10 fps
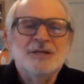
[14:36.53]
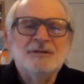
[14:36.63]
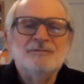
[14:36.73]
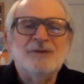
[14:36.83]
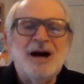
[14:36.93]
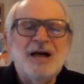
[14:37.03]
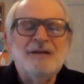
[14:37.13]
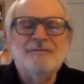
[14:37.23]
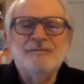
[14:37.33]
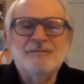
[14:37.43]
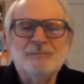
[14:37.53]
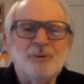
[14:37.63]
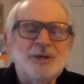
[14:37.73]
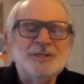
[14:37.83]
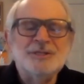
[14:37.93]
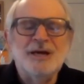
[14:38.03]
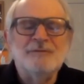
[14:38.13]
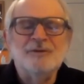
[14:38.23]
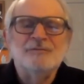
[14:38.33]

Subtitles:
5.7,